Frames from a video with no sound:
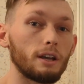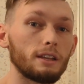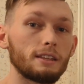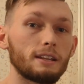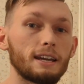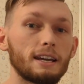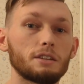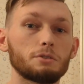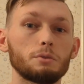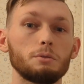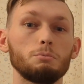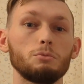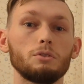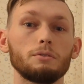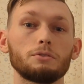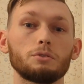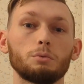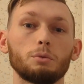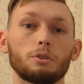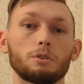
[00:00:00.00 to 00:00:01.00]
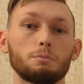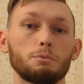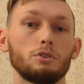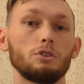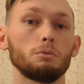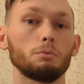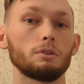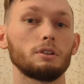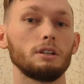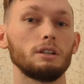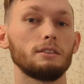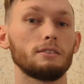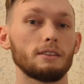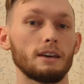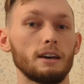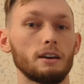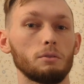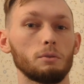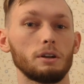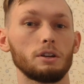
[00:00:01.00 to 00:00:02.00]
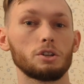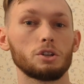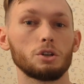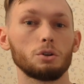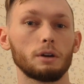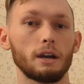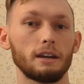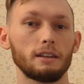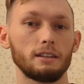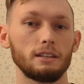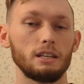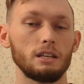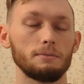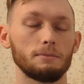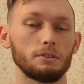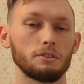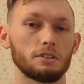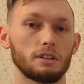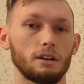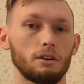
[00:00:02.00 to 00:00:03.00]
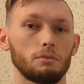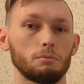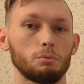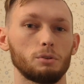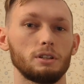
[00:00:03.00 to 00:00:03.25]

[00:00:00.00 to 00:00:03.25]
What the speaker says: and then as we move towards puberty, that ratio kind of evens out,